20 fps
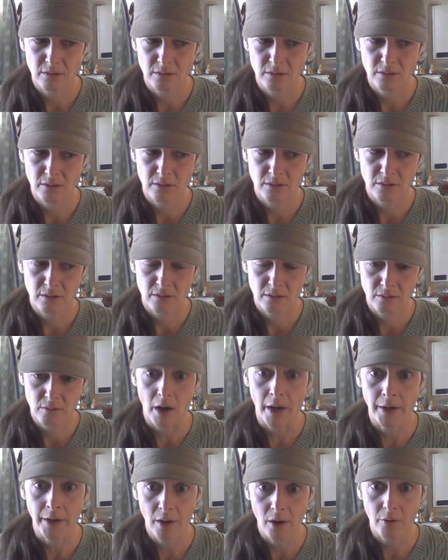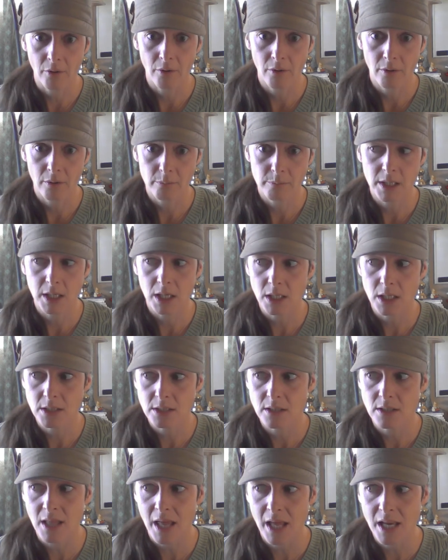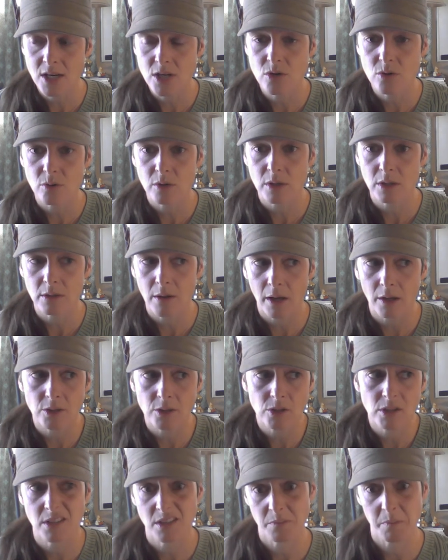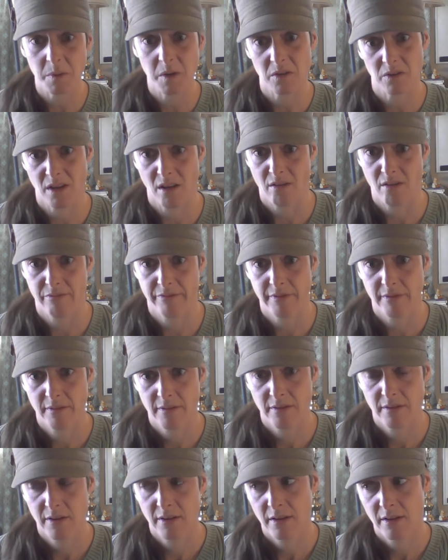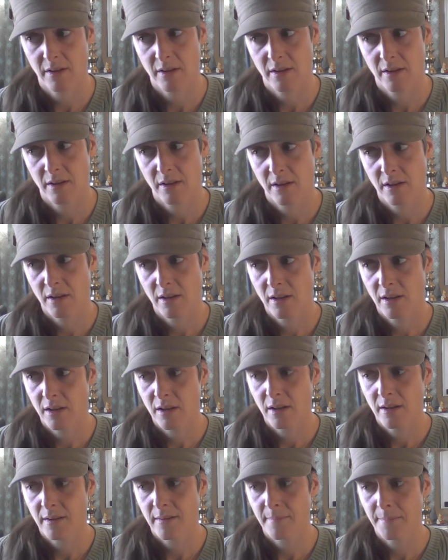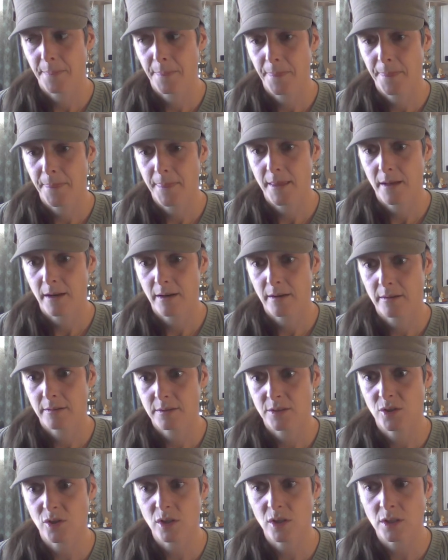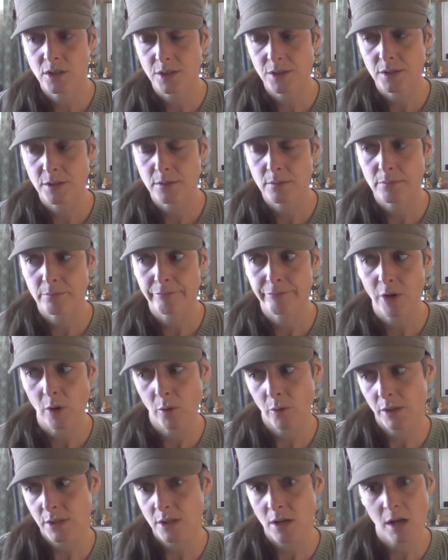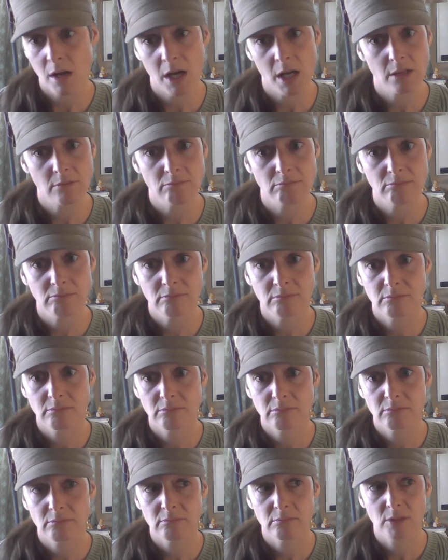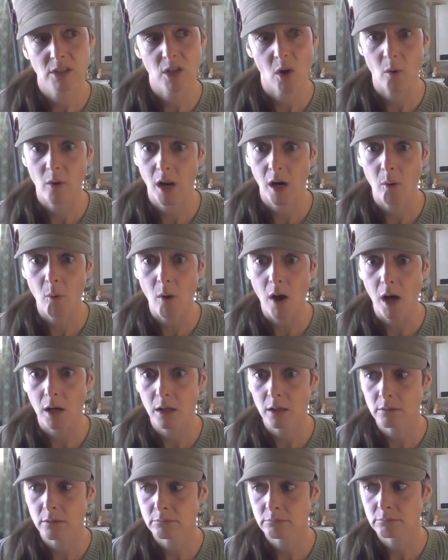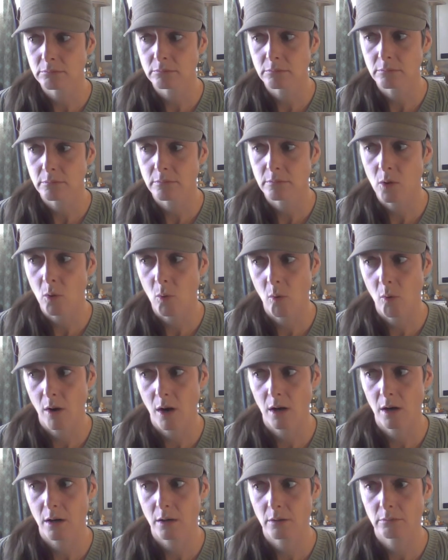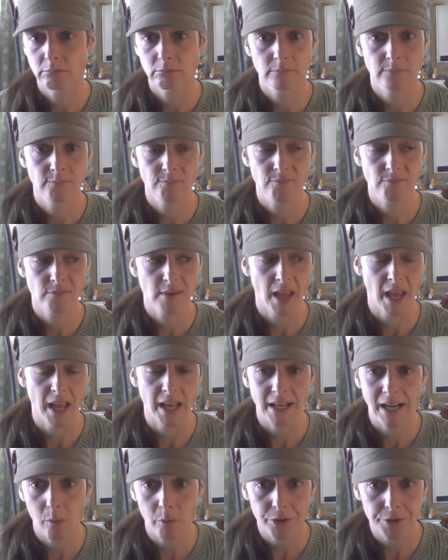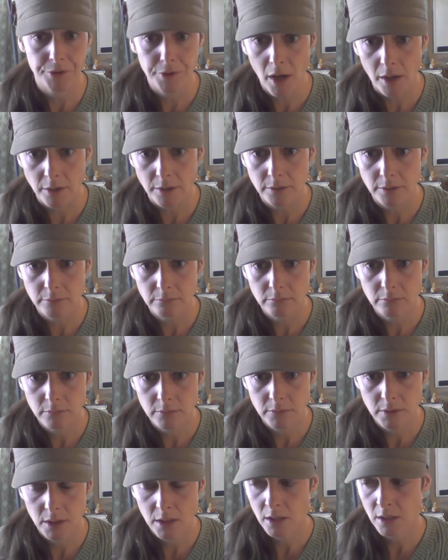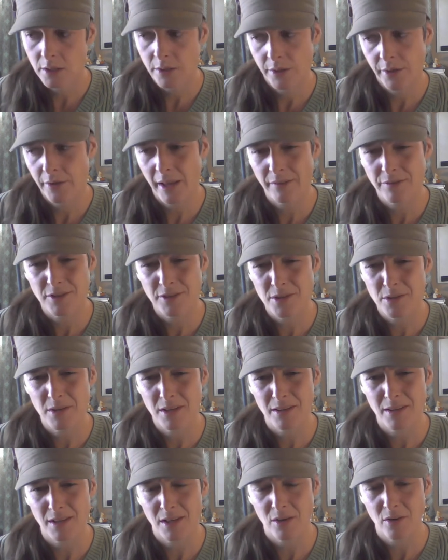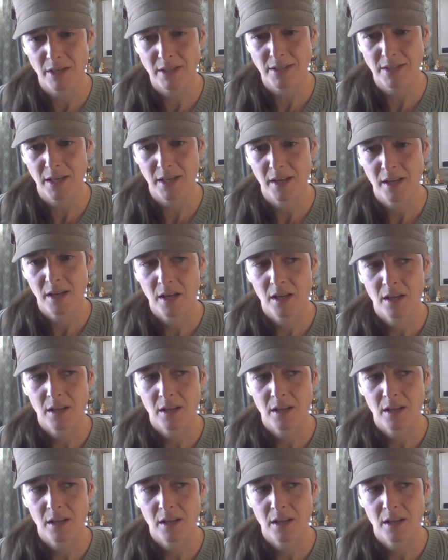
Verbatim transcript: Yeah. I know, because then you could actually just be yourself. Yeah. You could just focus on going on a walk or hanging out with your dog. You don't have to do anything crazy.